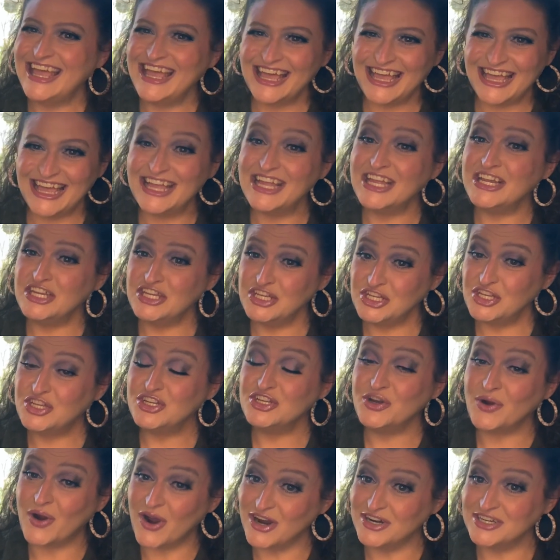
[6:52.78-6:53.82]
And
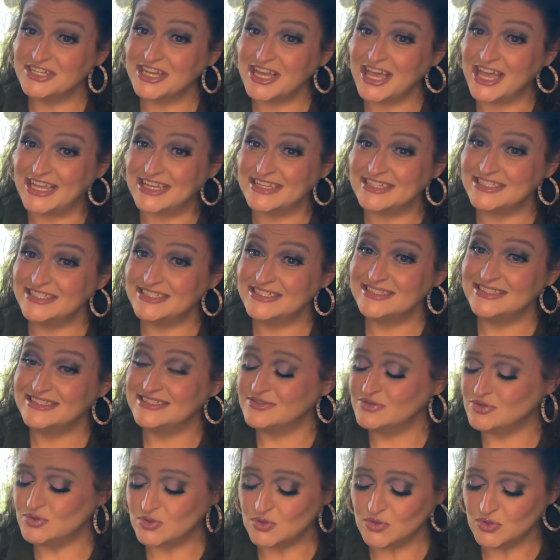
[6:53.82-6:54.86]
you are tight.
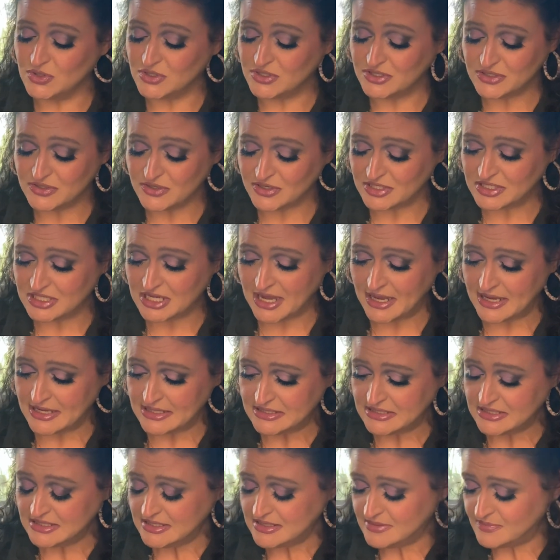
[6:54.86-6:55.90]
Oh, you are
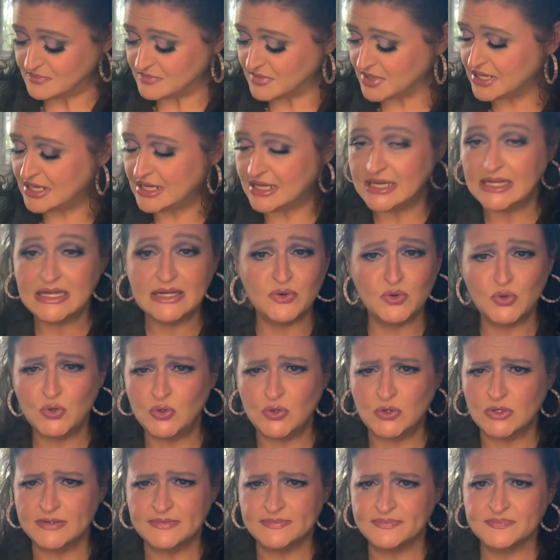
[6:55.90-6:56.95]
tight. Money,
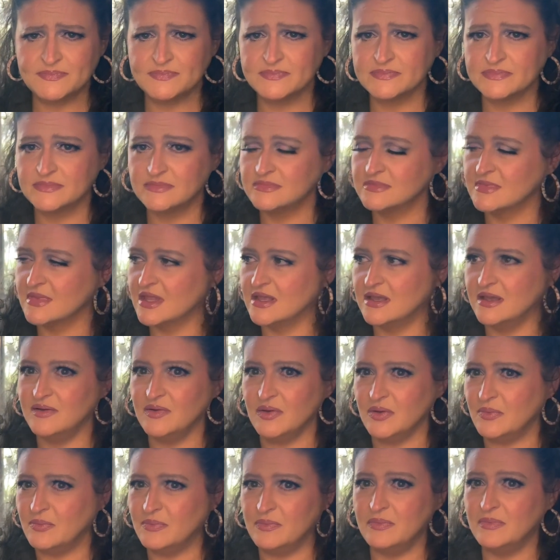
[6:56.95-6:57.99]

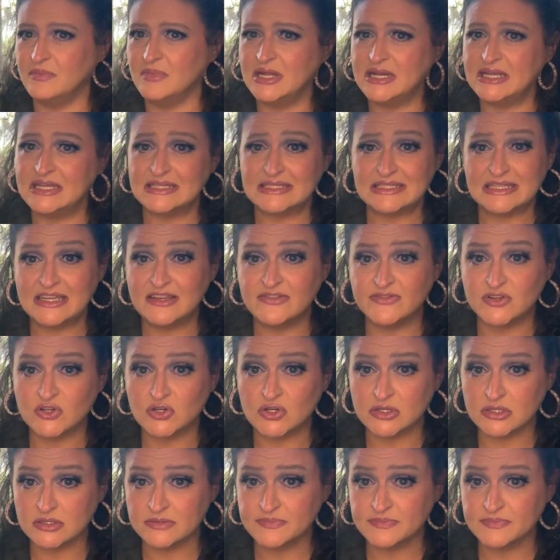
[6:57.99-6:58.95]
money is evil.